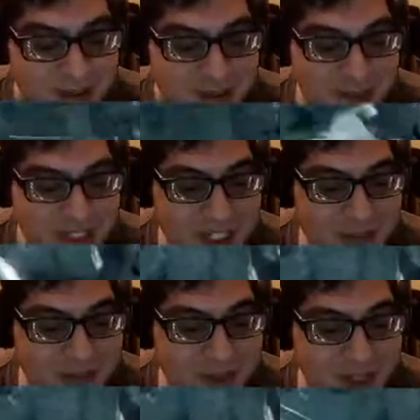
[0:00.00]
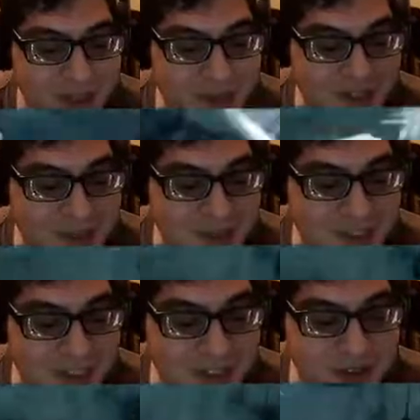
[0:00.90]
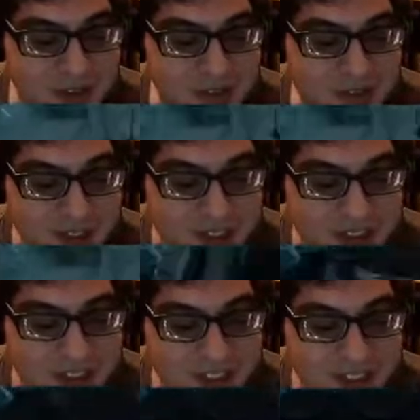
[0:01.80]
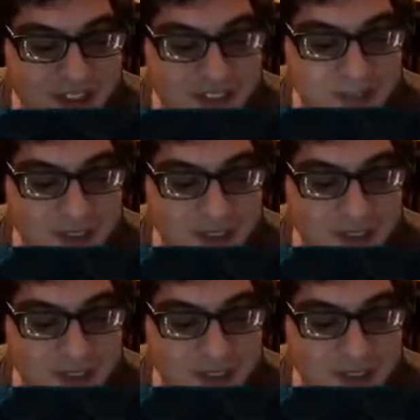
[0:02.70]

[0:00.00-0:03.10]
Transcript: But being able to run up to somebody and shoot them is just